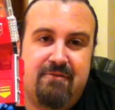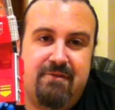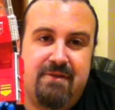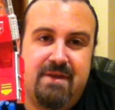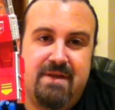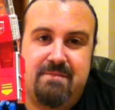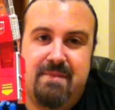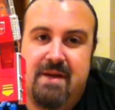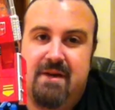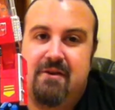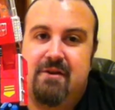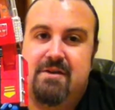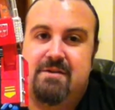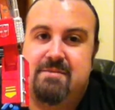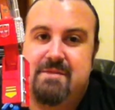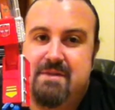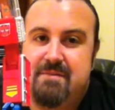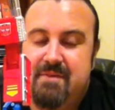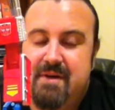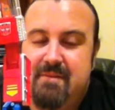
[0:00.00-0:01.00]
all these big
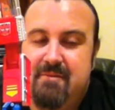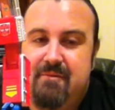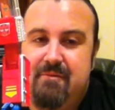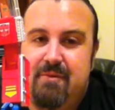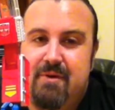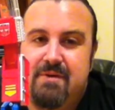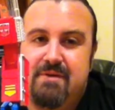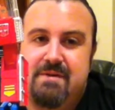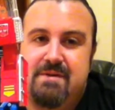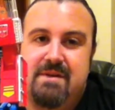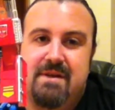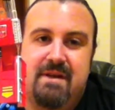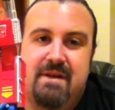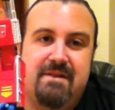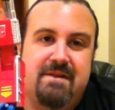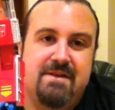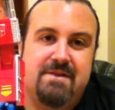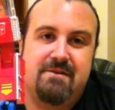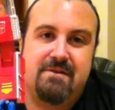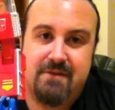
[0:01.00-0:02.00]
items that people want and
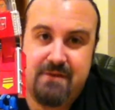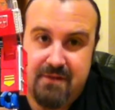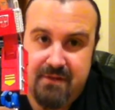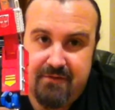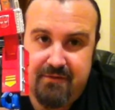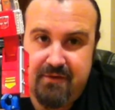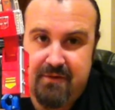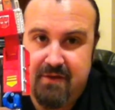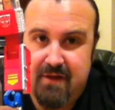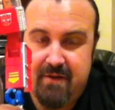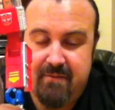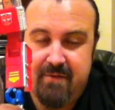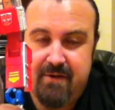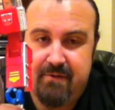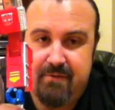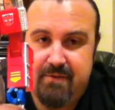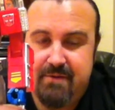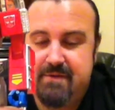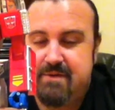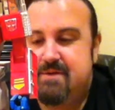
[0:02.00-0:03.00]
only stock stuff that
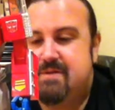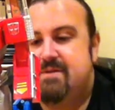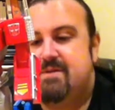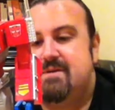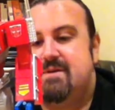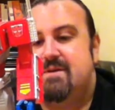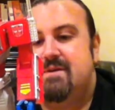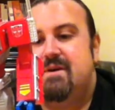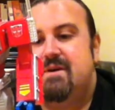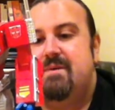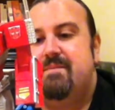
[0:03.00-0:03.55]
nobody wants,